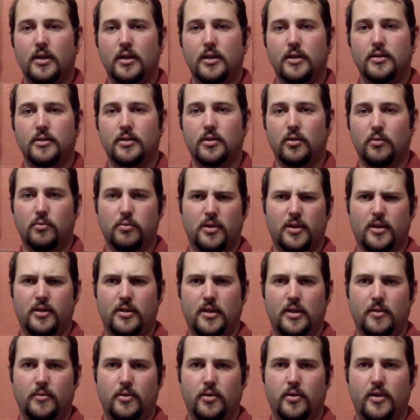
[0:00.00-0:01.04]
So I'll probably
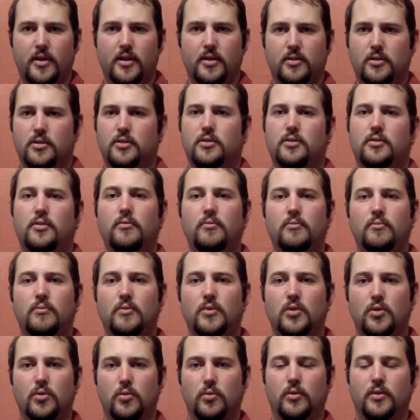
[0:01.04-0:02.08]
let them go ahead and just
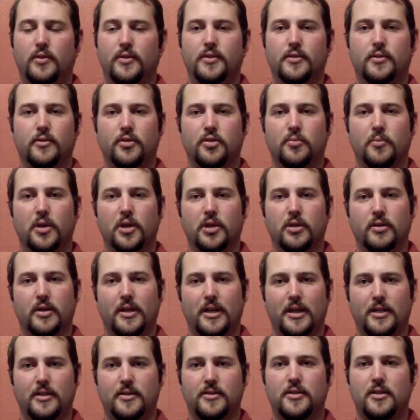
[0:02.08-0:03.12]
cool until tomorrow
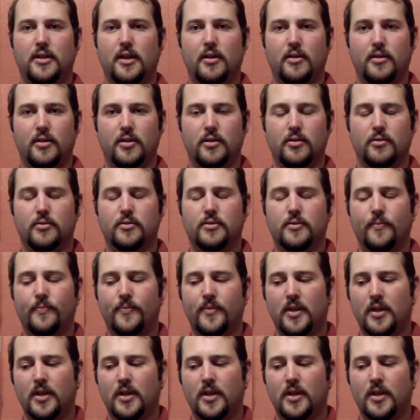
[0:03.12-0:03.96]
night, see how it goes.